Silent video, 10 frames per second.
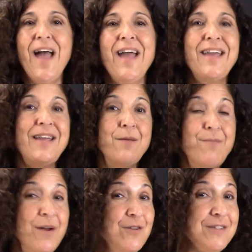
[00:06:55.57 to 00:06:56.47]
He
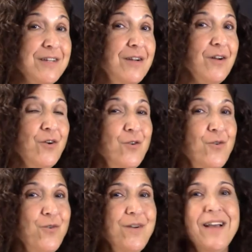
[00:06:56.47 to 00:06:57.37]
built a
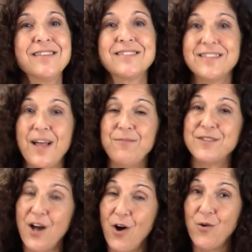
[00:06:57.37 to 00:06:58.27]
cocoon and slept
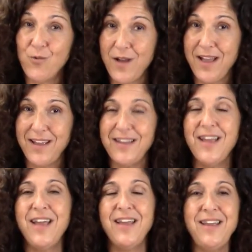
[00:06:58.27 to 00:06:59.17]
away,
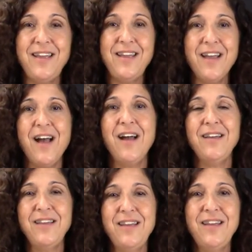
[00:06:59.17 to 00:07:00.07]

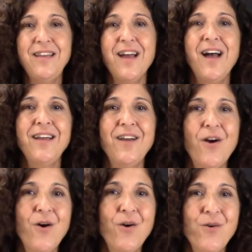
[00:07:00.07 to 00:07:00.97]

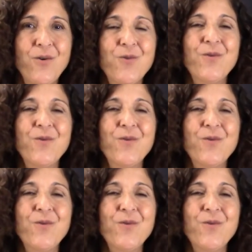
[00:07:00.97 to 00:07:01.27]
E-I-E-I-O,